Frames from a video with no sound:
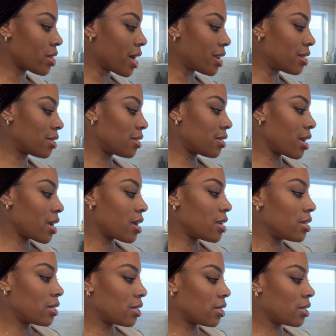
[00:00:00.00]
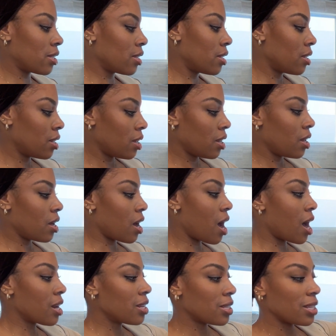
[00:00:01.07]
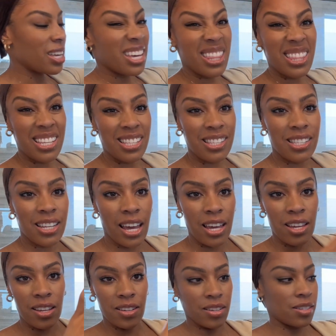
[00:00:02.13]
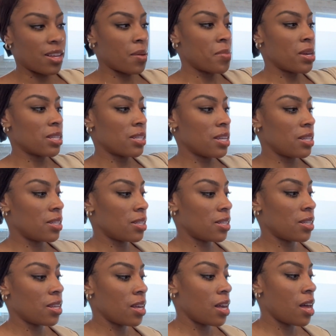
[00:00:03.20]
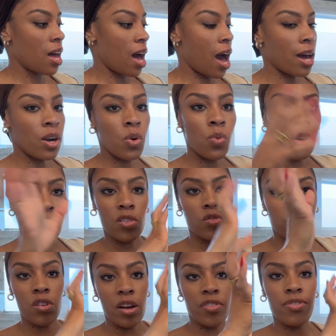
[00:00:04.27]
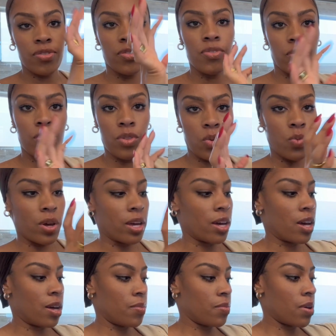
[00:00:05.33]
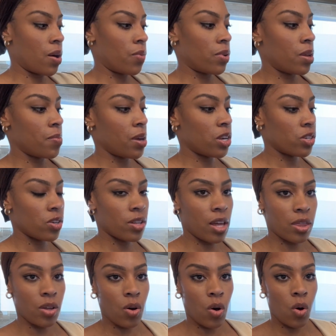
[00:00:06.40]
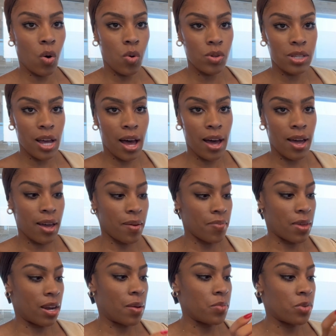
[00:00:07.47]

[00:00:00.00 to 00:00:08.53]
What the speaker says: that it stays, honestly, in this state. Does that make sense? I don't want to rough the wig up. I want to make sure that the whole time that I'm